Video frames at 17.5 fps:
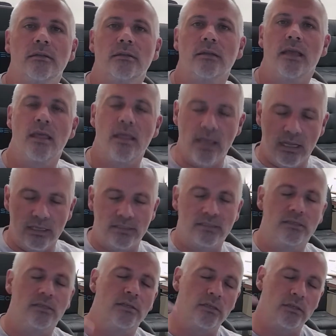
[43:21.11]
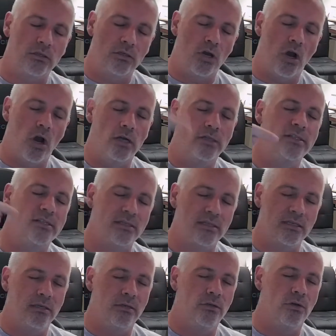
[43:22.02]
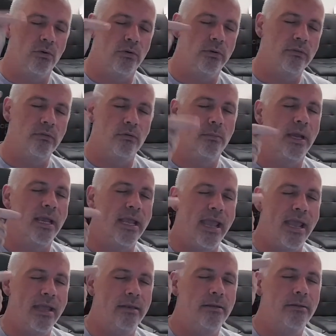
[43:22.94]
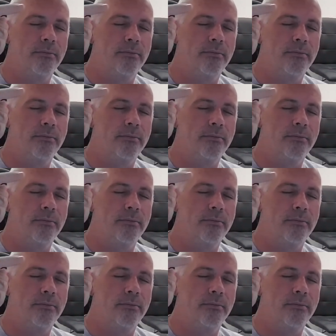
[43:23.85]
It, it's constantly going through my head